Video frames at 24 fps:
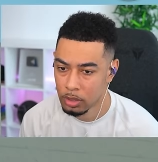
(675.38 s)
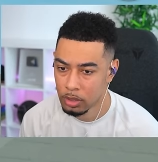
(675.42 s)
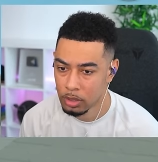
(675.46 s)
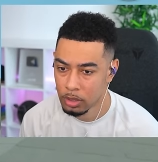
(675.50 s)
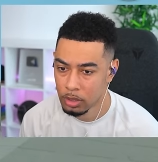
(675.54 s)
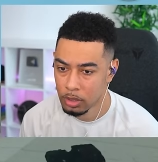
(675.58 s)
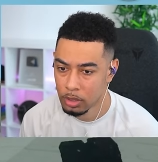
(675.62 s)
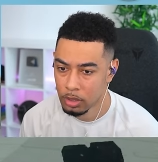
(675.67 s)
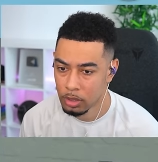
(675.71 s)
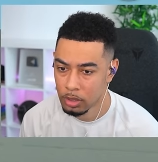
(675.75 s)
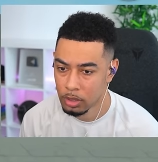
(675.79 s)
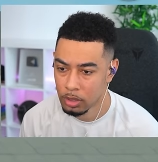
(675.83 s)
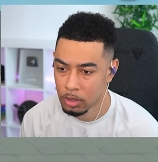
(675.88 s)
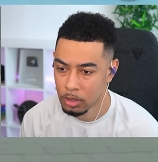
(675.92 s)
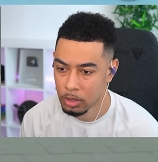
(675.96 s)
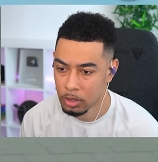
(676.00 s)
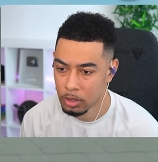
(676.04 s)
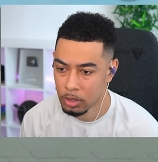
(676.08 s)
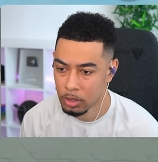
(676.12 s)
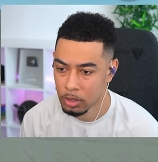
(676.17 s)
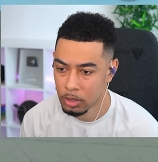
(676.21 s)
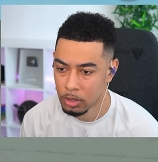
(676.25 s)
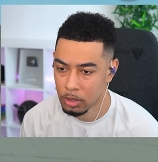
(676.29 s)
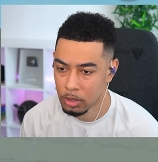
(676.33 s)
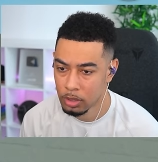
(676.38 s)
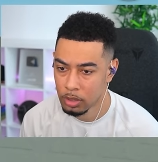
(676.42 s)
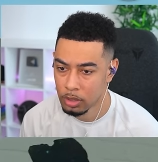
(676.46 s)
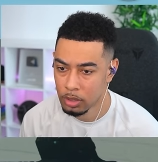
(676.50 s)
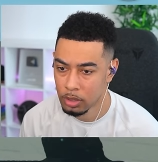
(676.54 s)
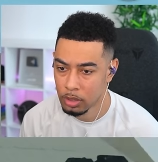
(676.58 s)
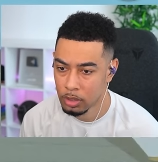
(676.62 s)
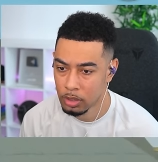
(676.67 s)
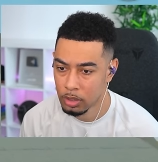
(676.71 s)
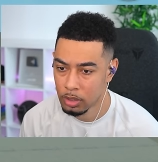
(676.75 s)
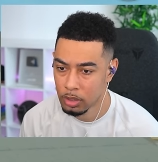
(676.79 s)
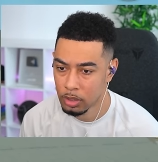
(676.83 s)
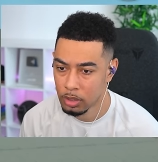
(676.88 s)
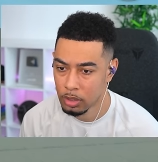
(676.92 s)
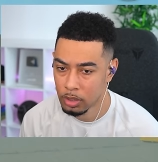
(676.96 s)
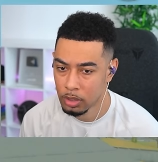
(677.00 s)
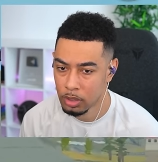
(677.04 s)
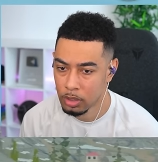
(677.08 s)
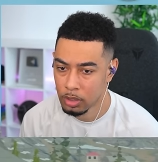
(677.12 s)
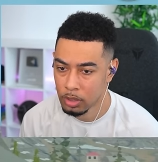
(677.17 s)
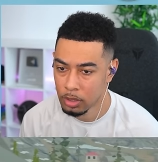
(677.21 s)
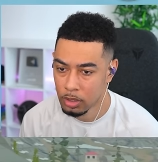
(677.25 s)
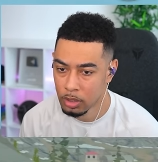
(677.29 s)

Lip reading: No one is speaking in this clip.